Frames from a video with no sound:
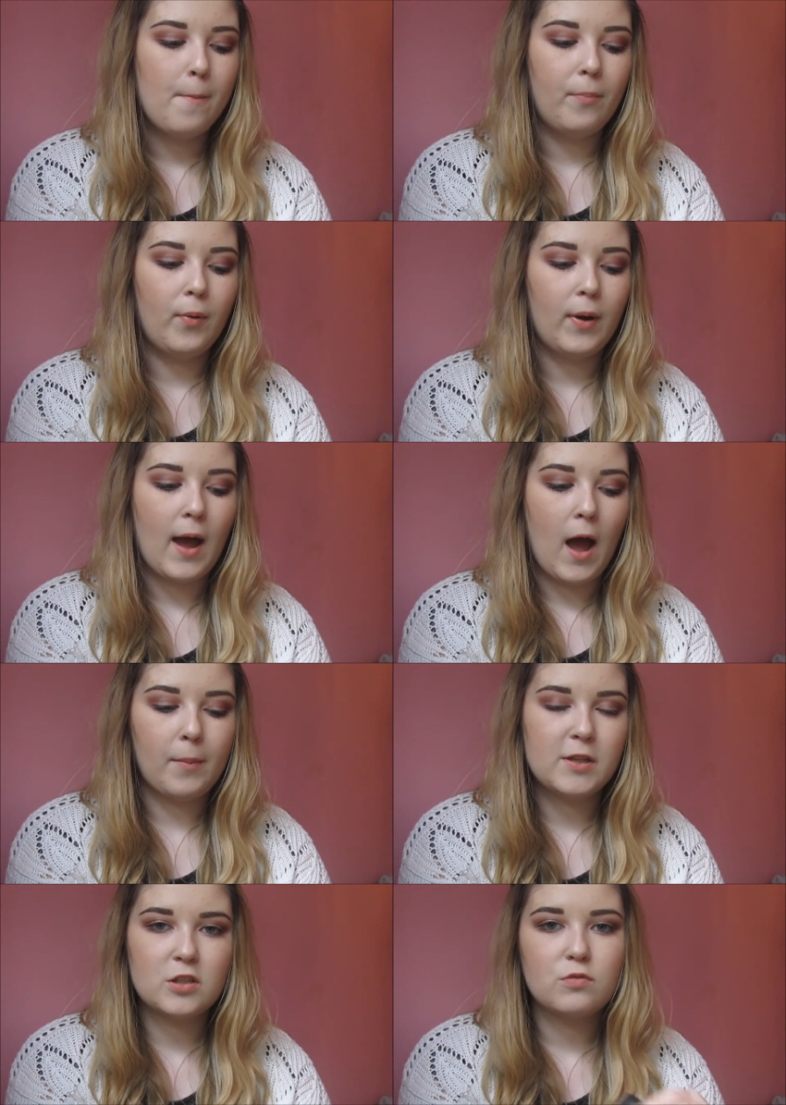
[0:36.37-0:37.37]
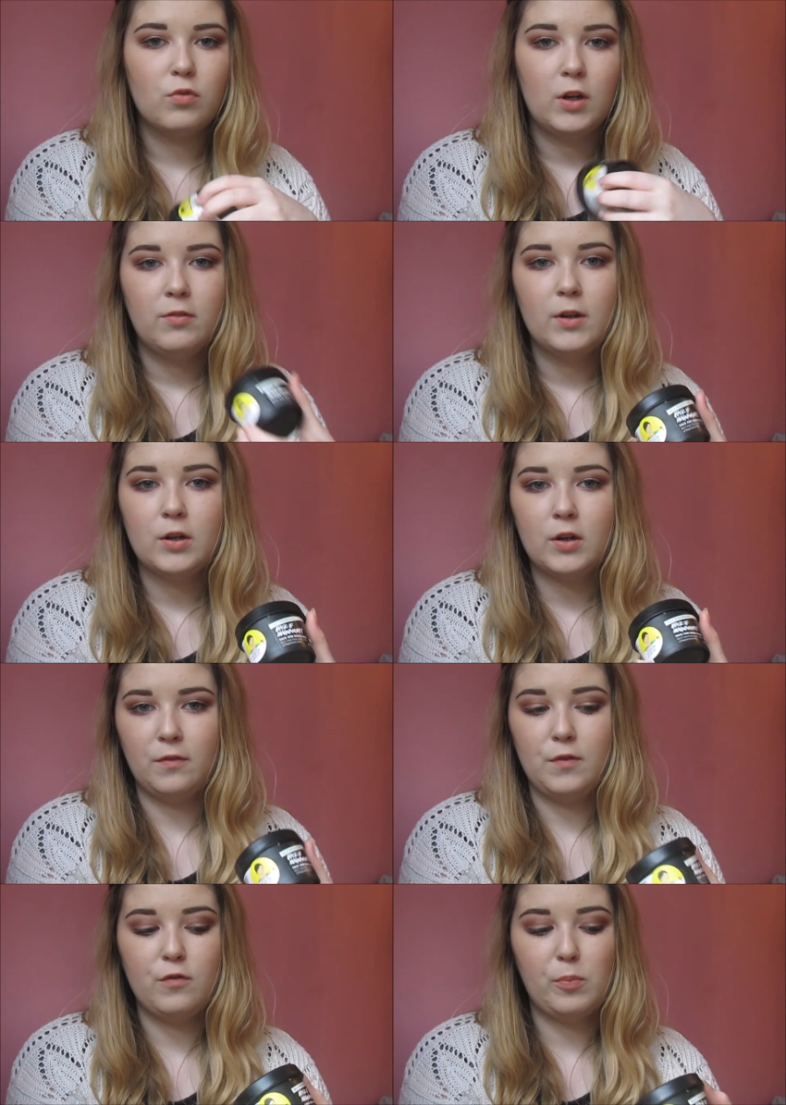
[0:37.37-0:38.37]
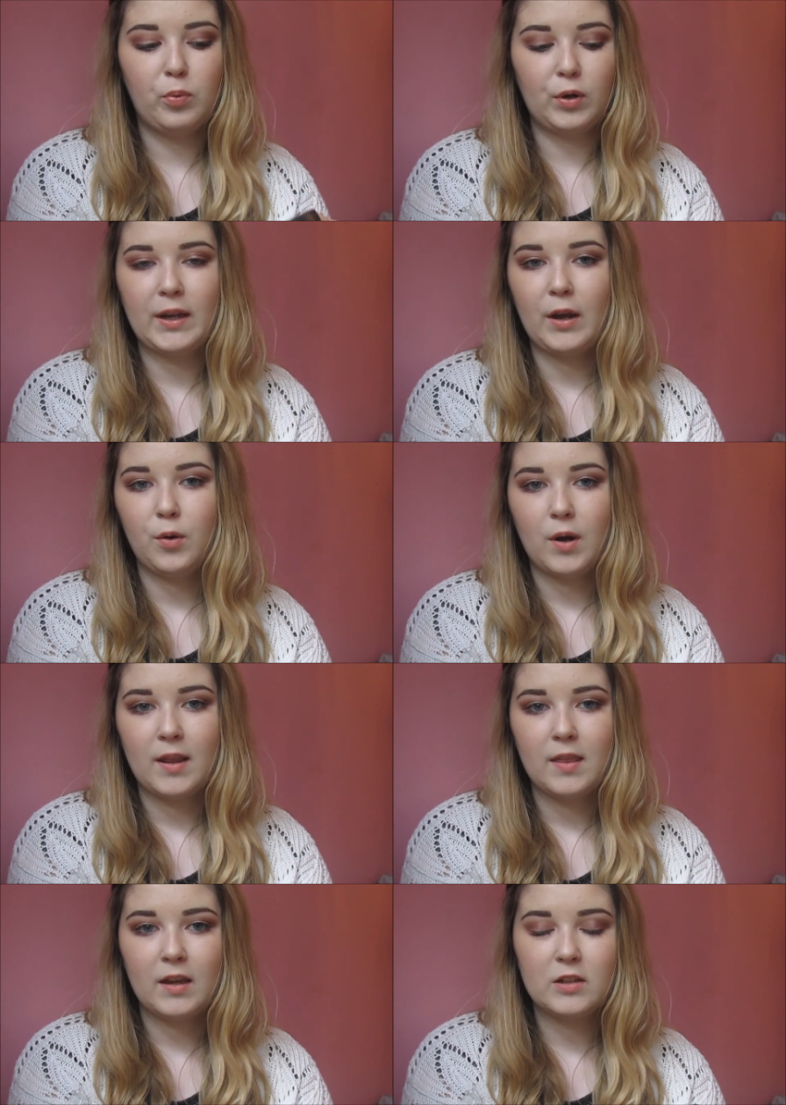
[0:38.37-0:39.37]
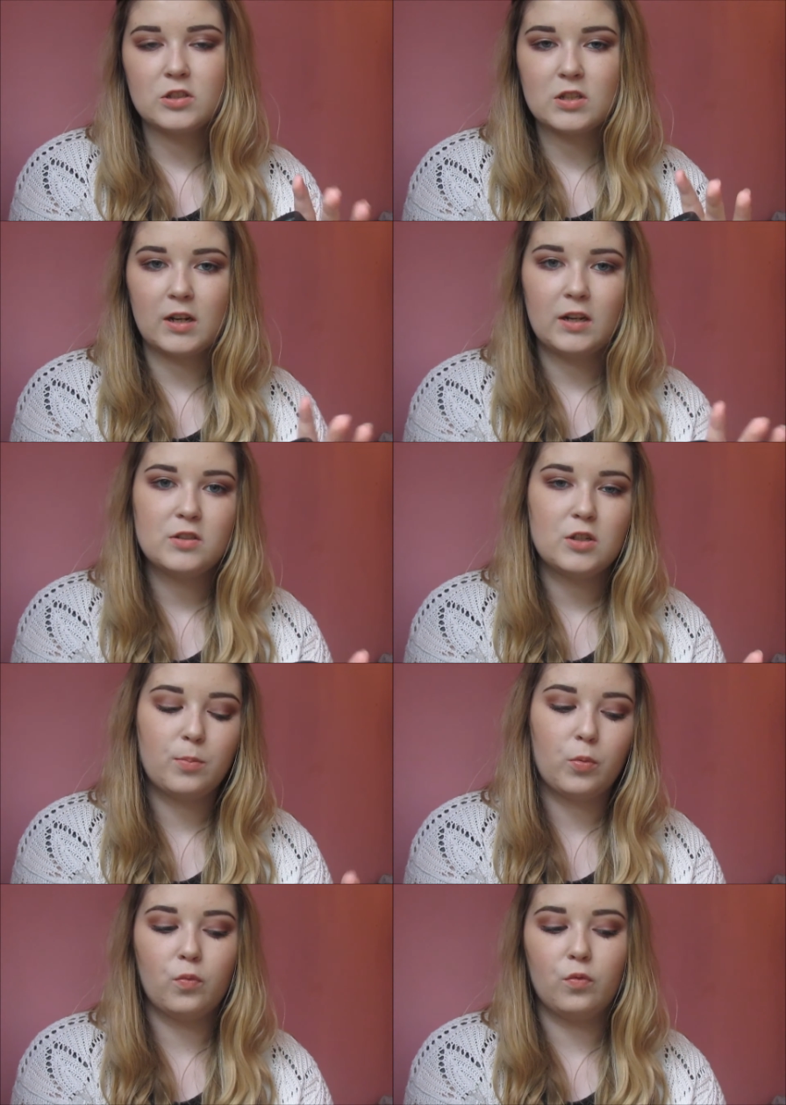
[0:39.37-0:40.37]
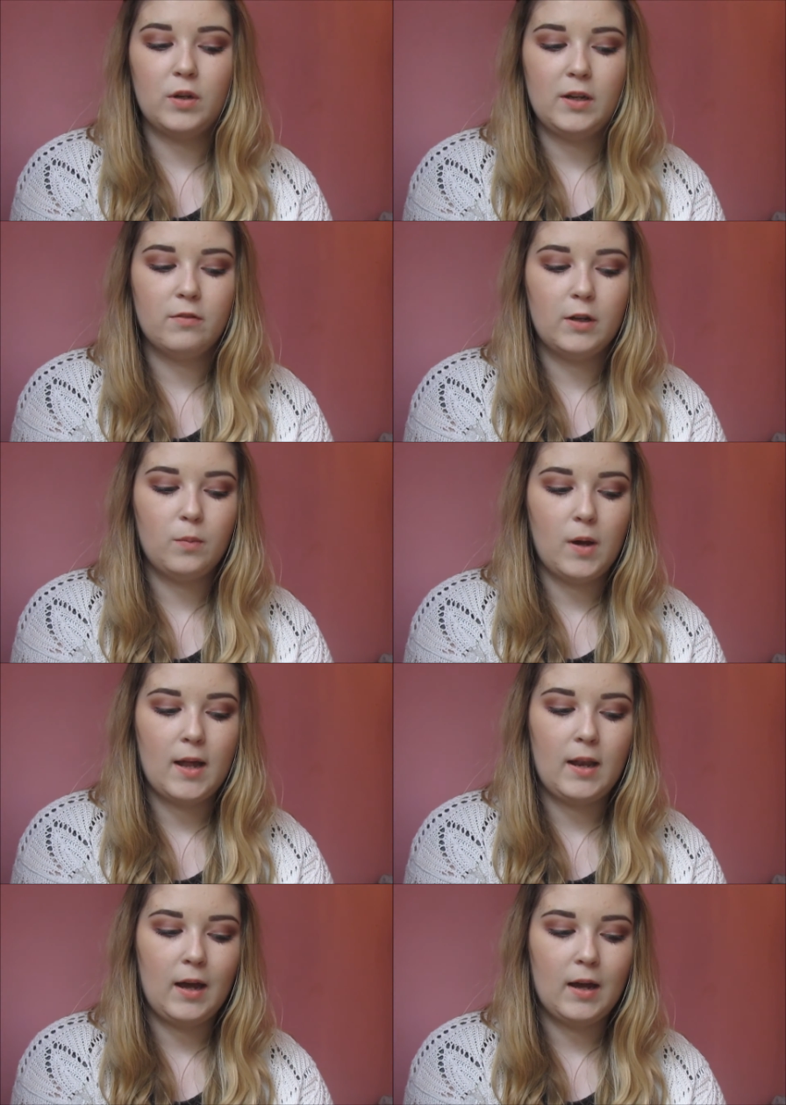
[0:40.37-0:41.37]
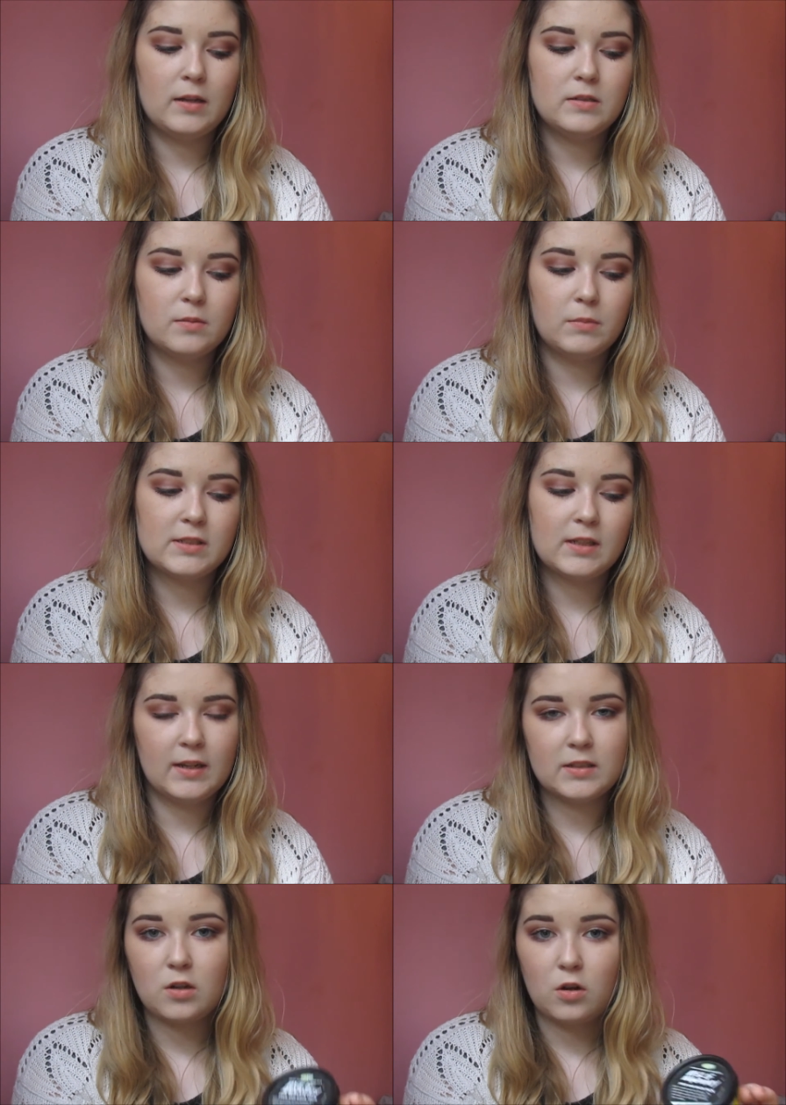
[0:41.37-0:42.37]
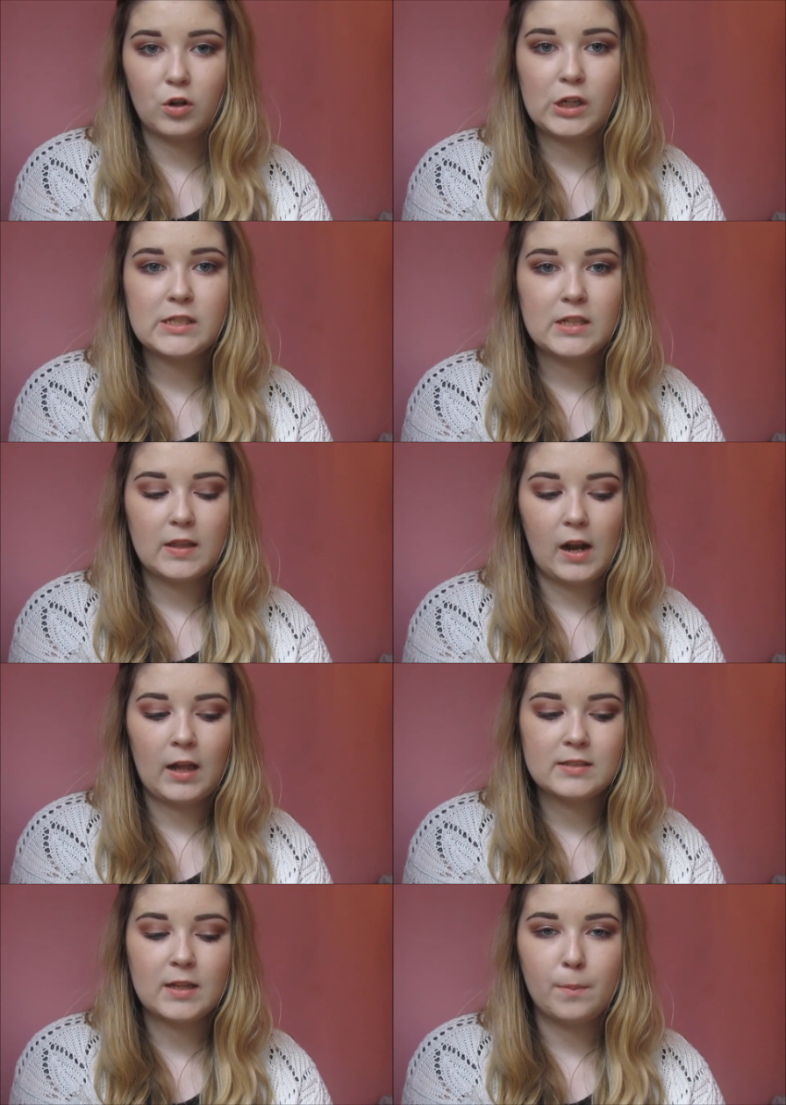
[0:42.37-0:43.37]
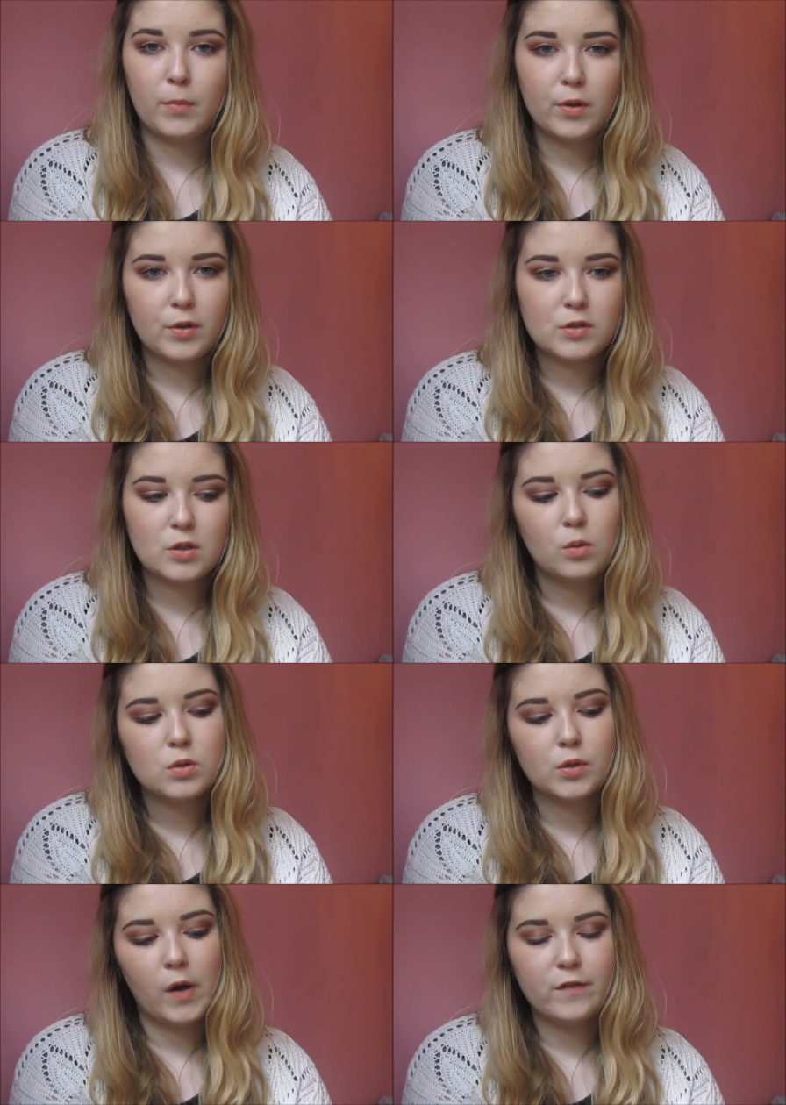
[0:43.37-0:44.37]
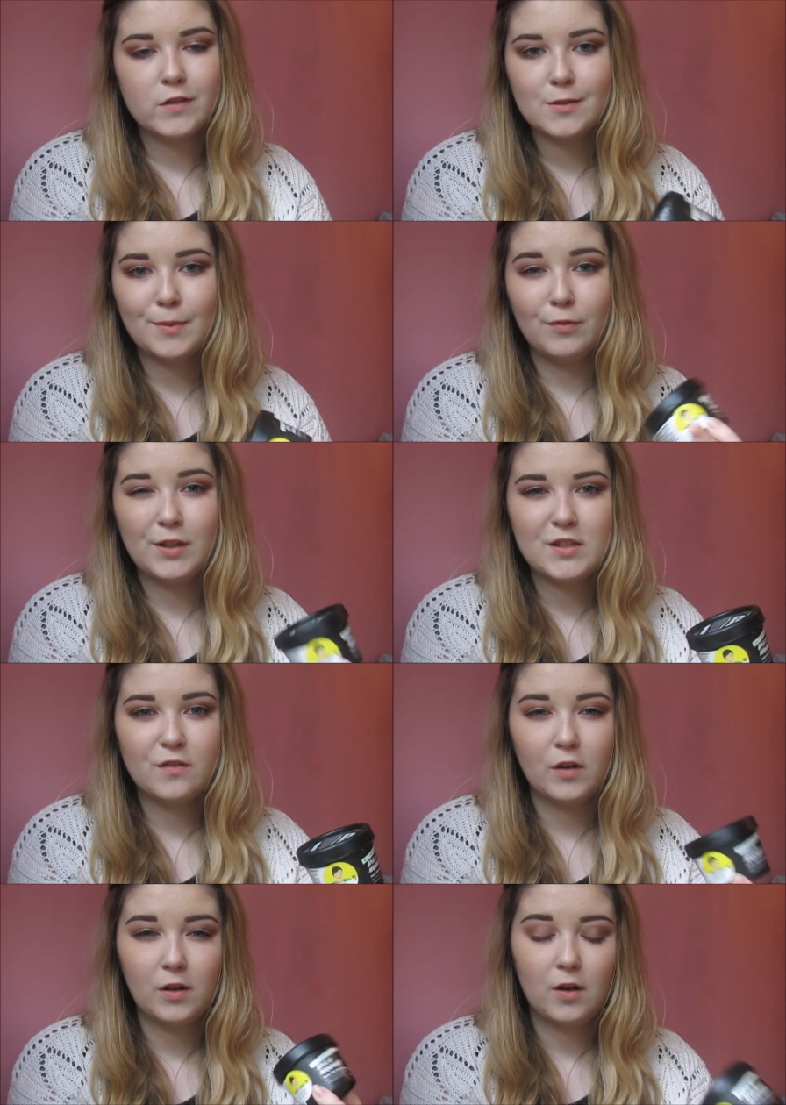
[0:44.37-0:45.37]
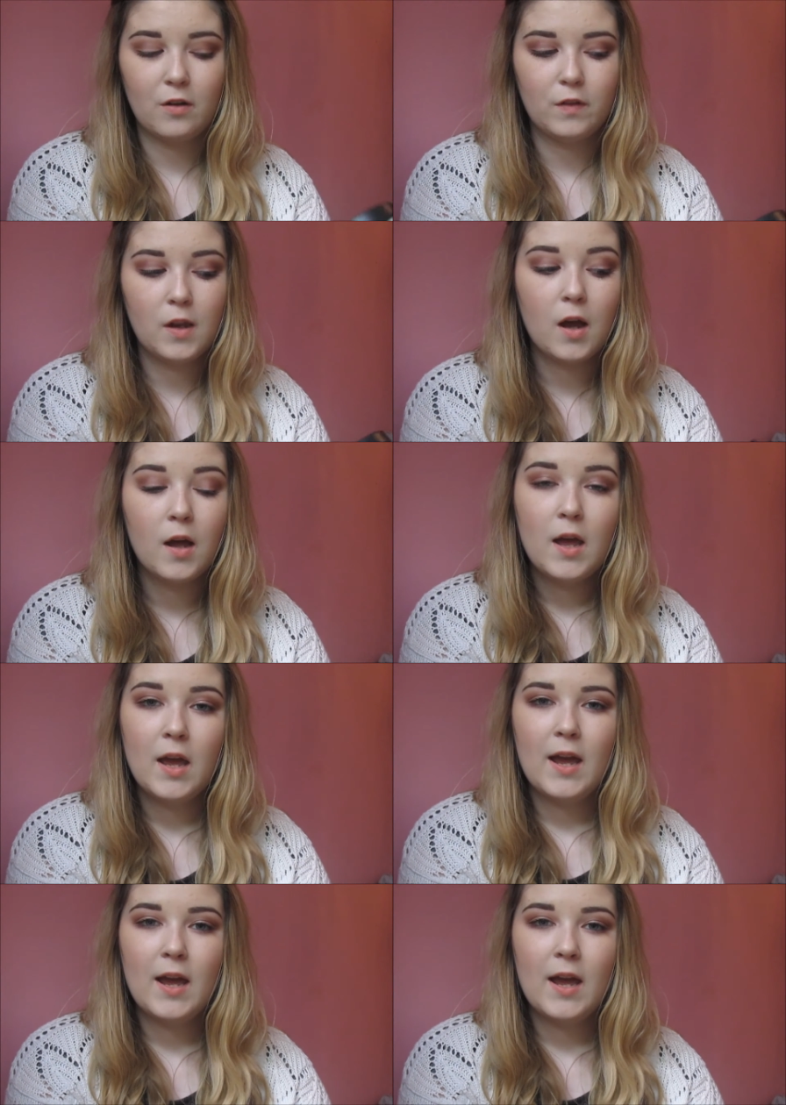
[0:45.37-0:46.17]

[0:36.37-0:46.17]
But it's just really good. If you have a breakout or anything, it just clears it up really well, and my skin has gone crazy in the last like month or so, so I've just been reaching for it an awful lot.